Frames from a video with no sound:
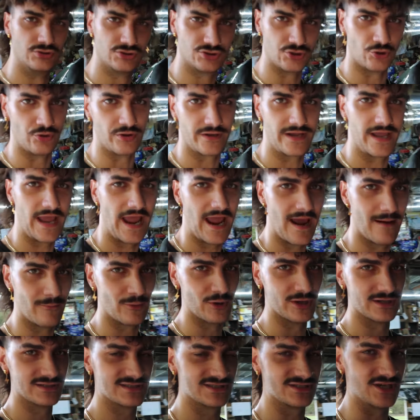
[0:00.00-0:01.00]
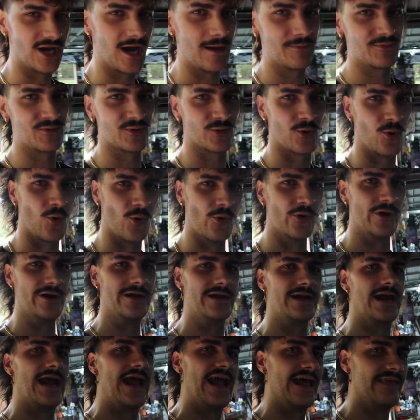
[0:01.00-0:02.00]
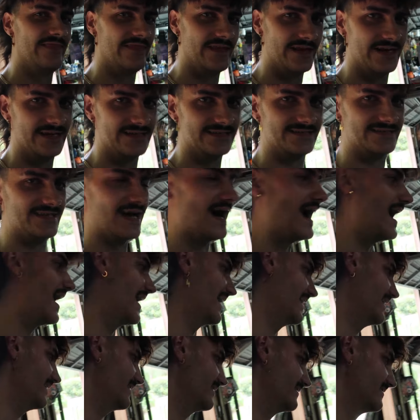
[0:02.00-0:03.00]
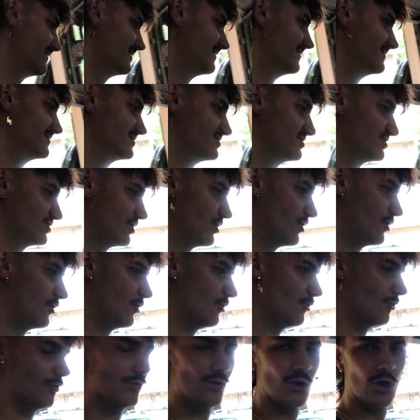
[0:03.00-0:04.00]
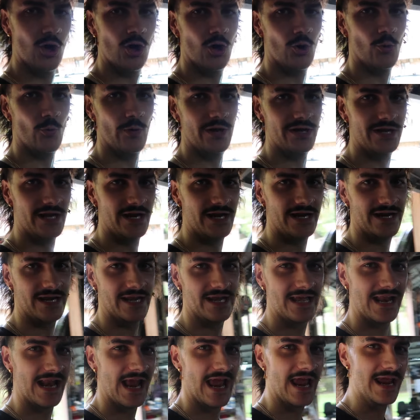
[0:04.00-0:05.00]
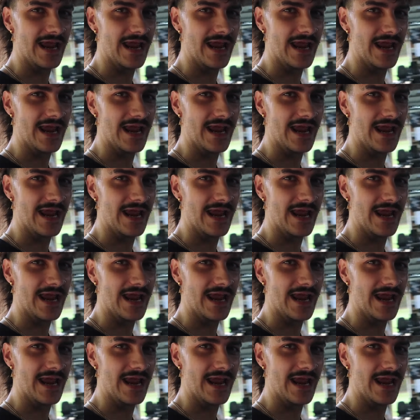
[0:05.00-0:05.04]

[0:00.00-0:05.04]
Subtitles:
So the camera stopped recording and then it died, so we didn't get